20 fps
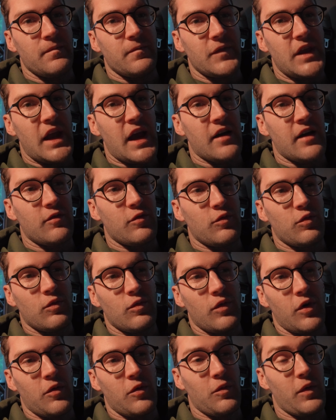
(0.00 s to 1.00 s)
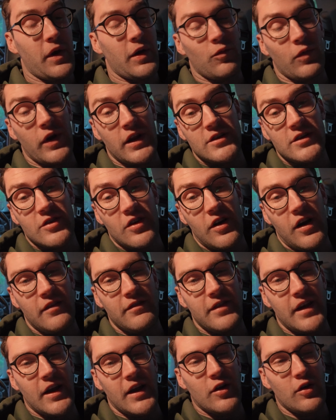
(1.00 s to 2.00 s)
yeah, well, winter on
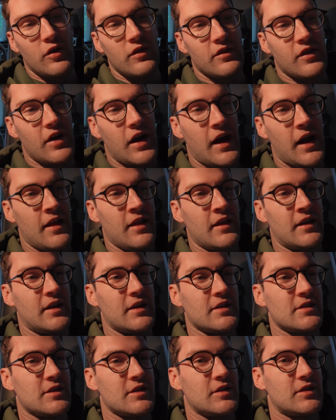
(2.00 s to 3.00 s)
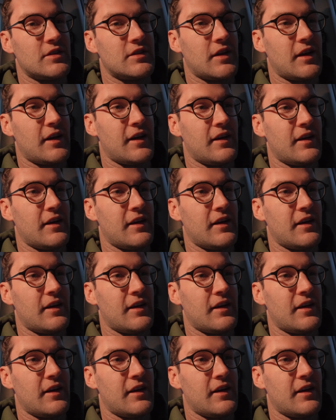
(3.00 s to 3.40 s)
Vancouver Island isn't